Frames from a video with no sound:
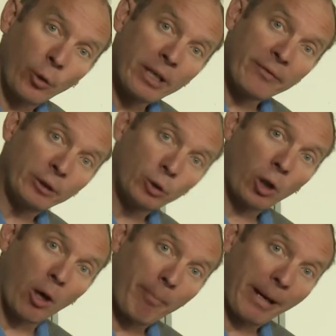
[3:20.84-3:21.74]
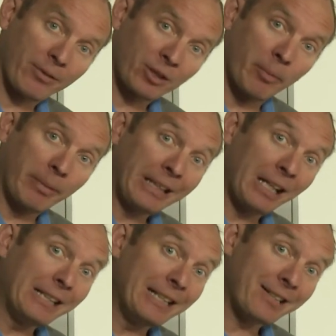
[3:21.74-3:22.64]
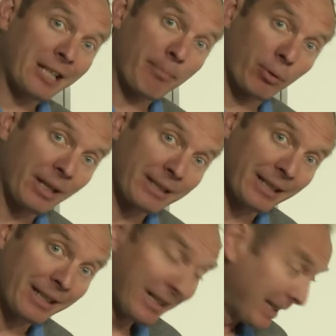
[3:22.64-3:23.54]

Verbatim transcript: your individual compounds can be cleanly separated.